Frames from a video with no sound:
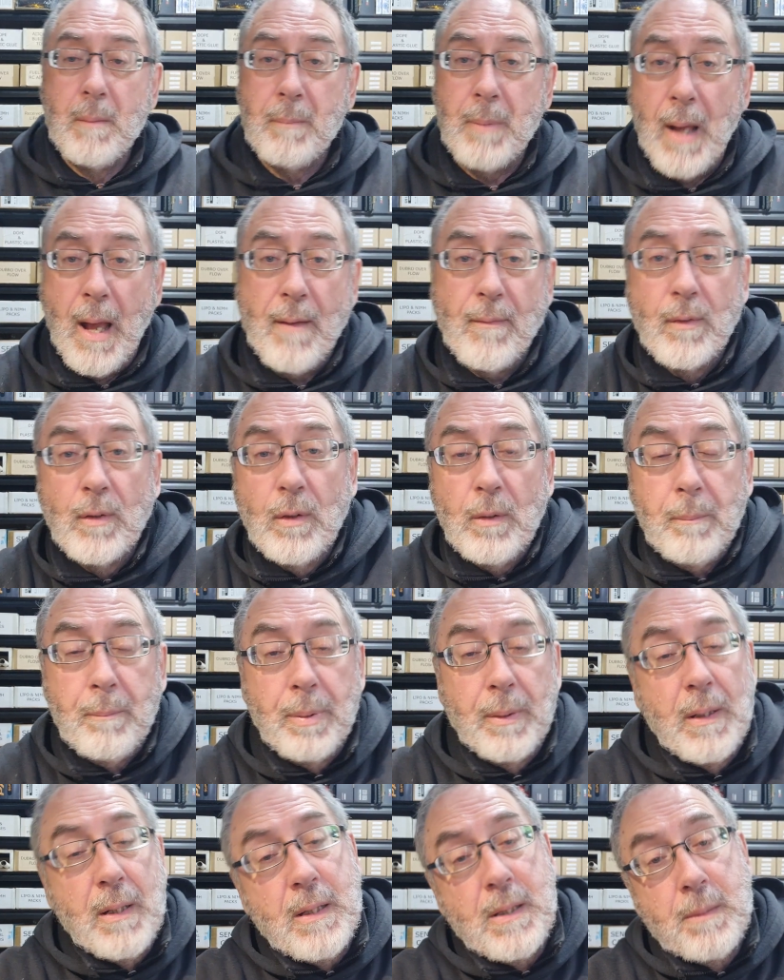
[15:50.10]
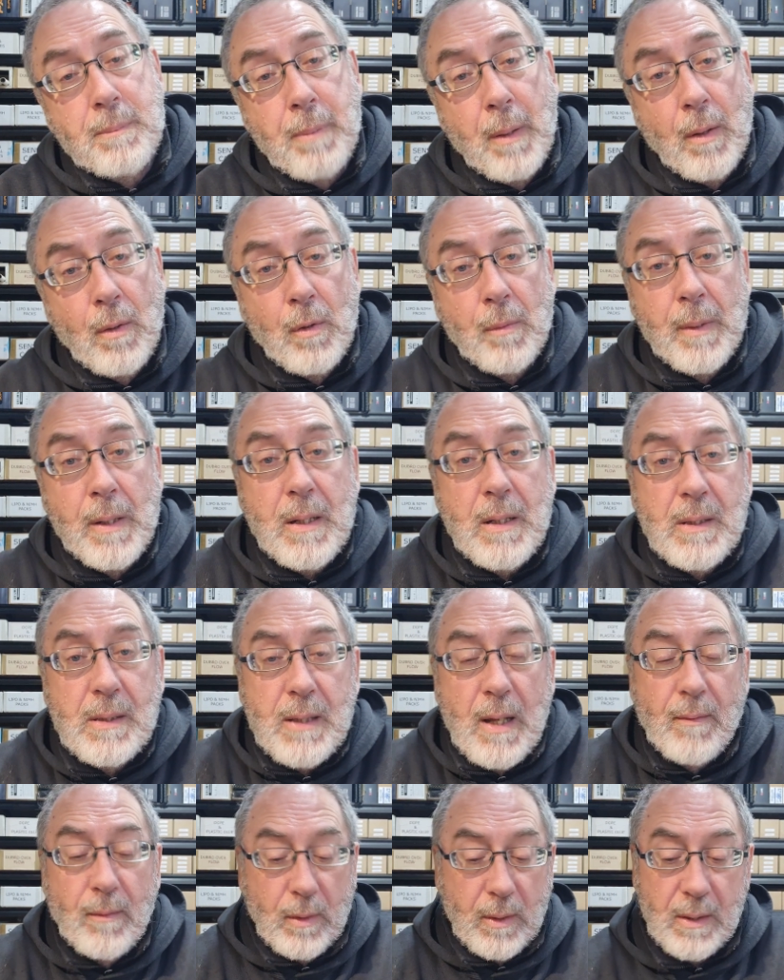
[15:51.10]
But have a look, please, by all
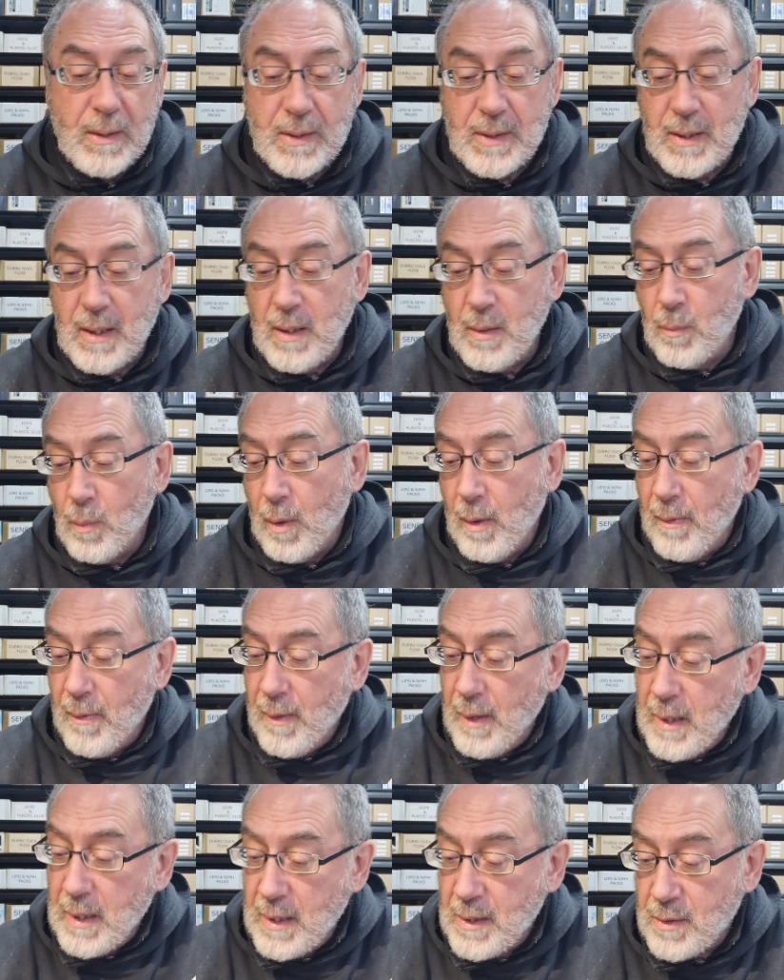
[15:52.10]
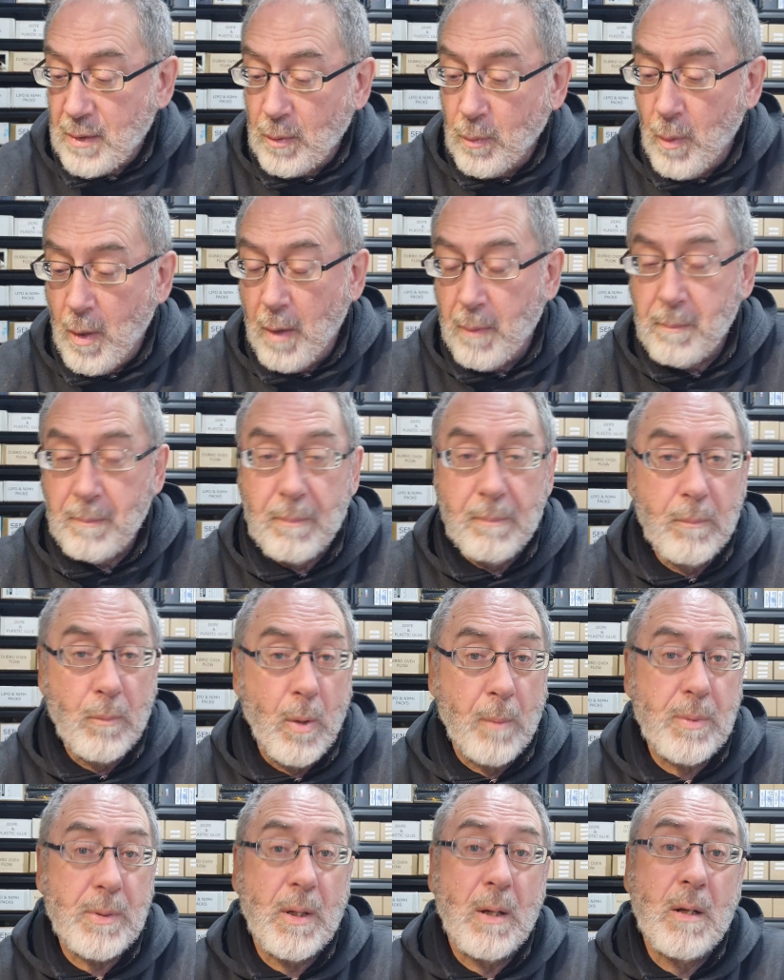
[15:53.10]
means. Have a look and see what is on the
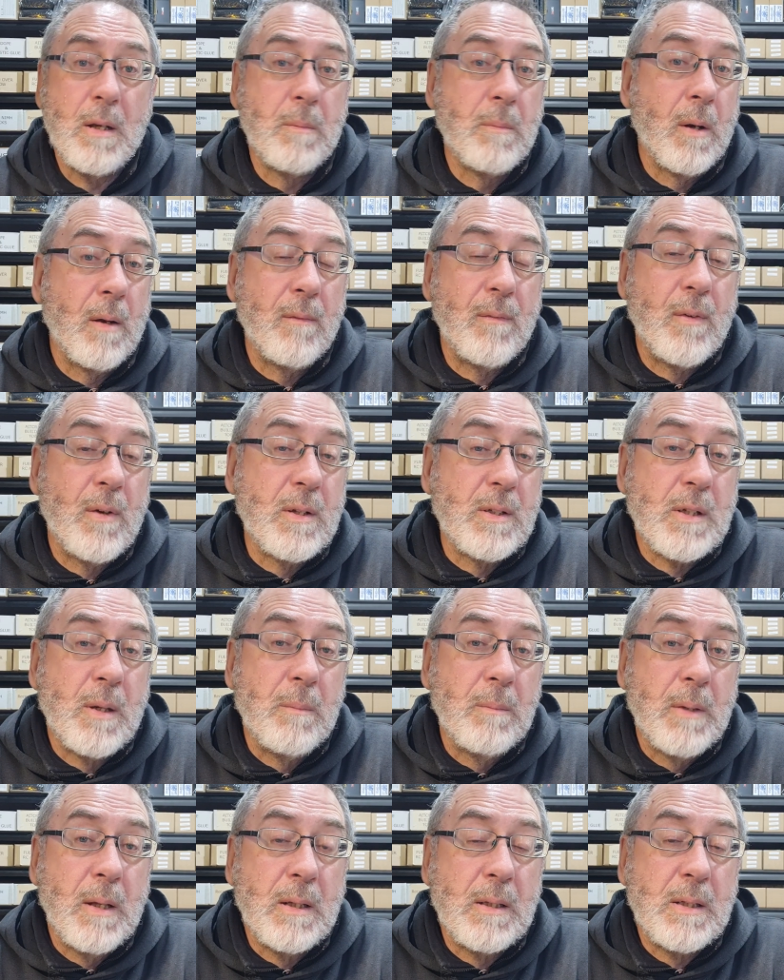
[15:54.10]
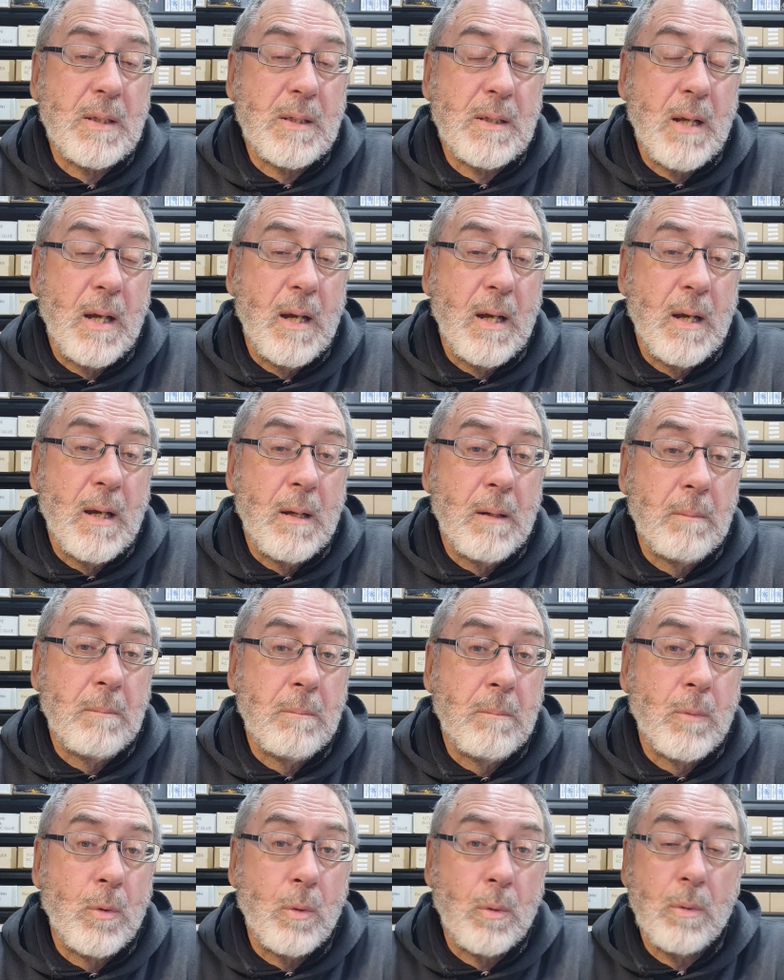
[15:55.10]
website. You might find something that's
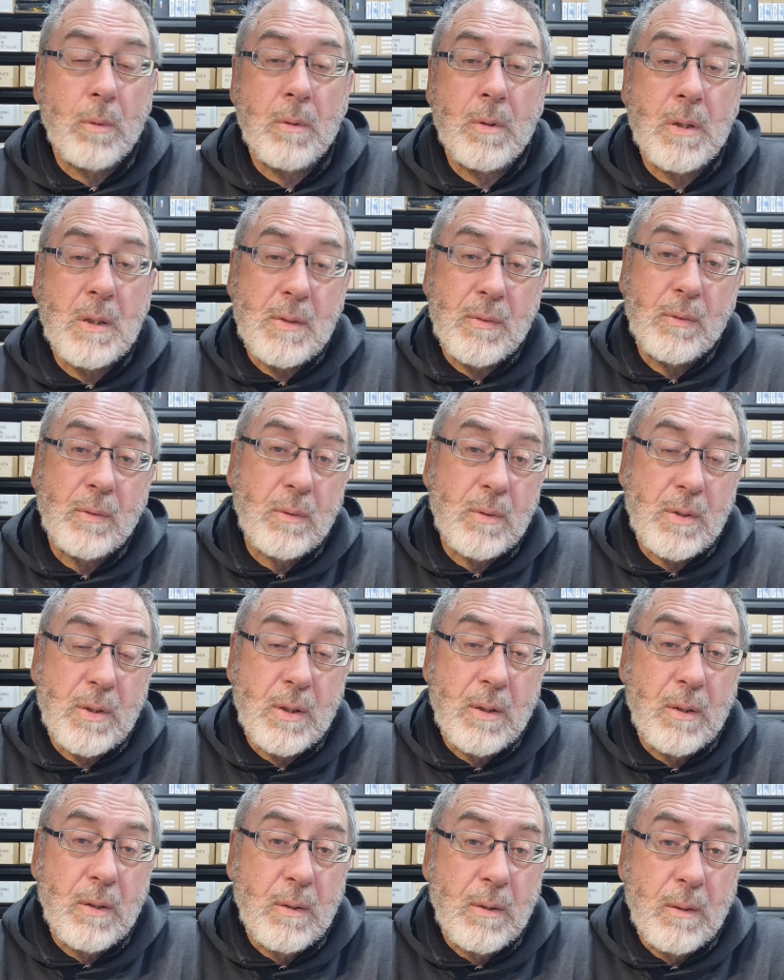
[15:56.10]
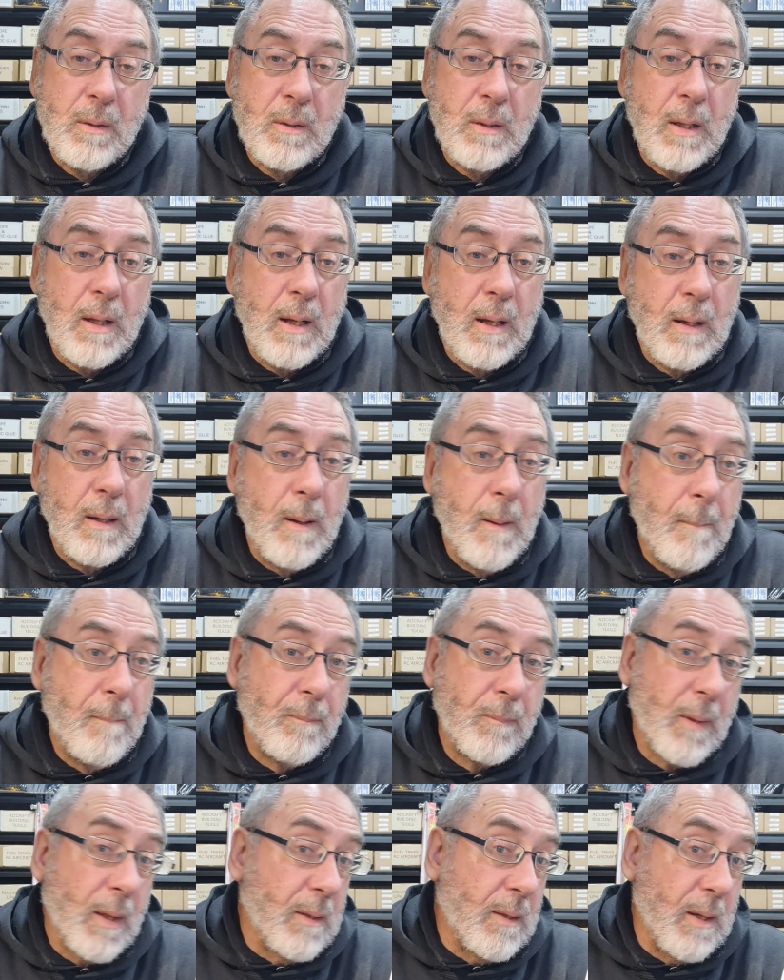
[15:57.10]
more useful to you than
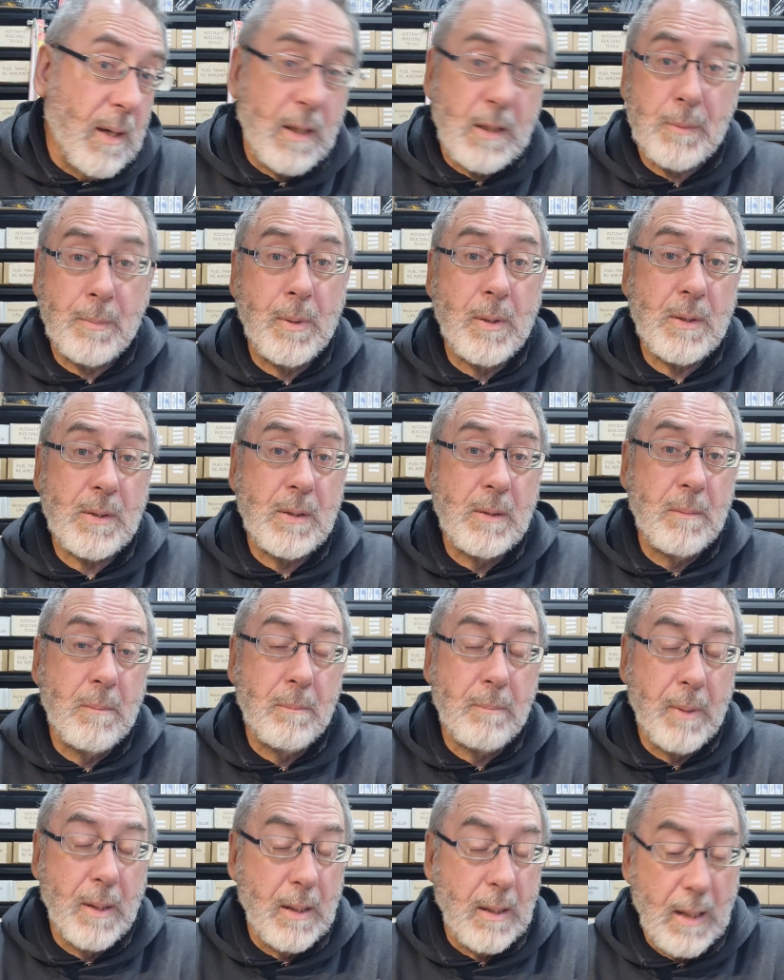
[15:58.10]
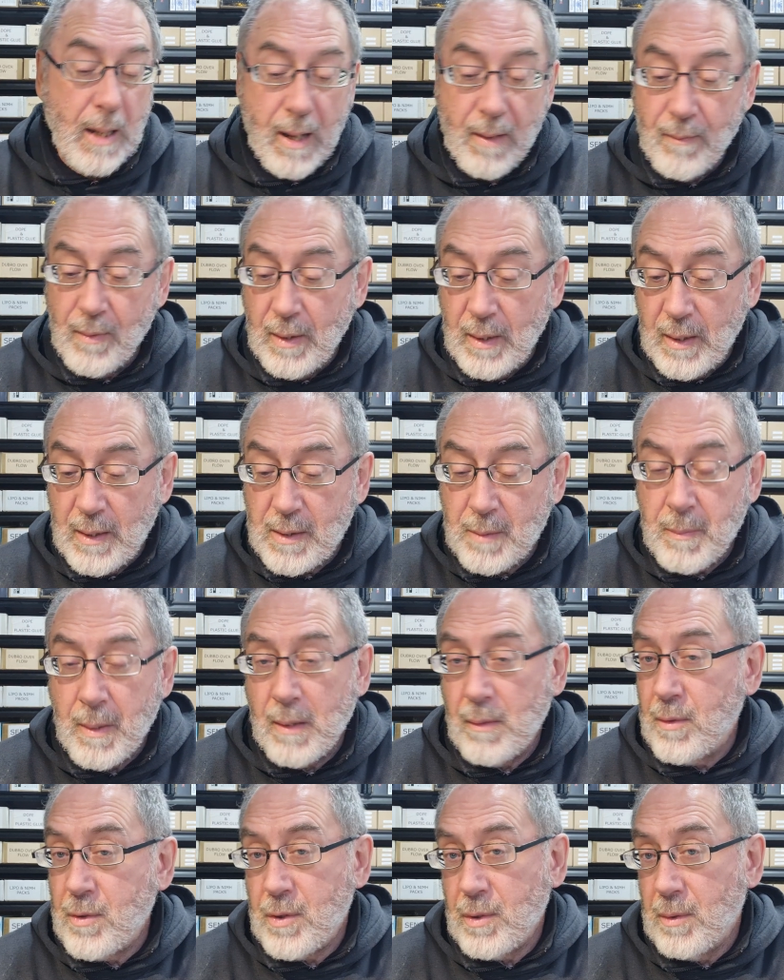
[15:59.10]
the next person, but everything is a
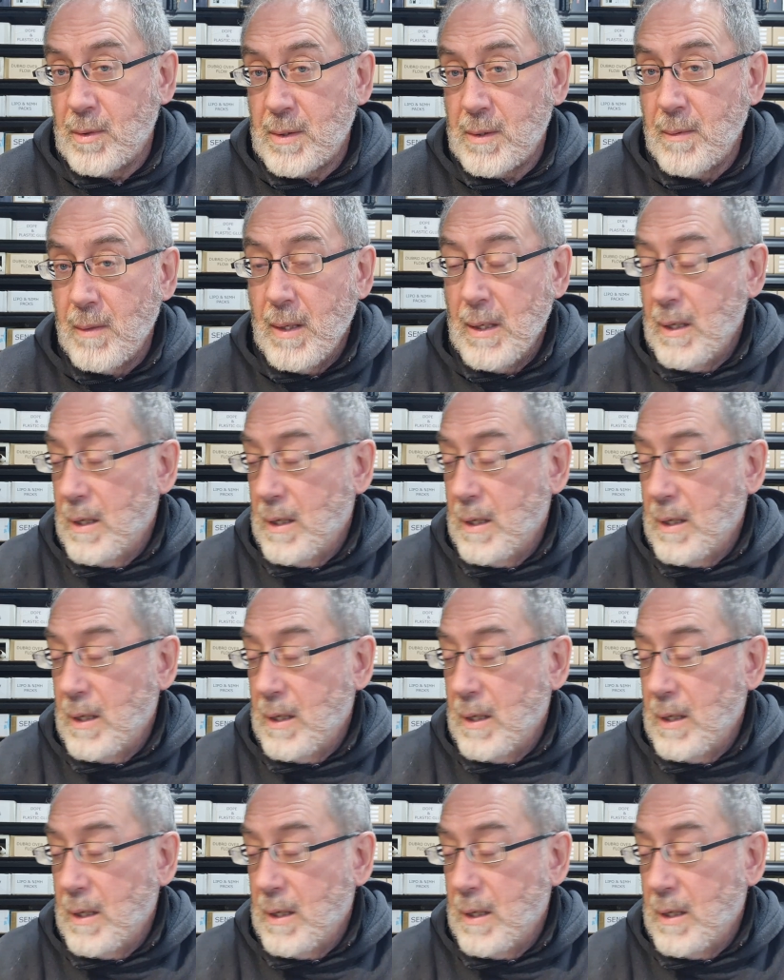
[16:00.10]
matter of choice.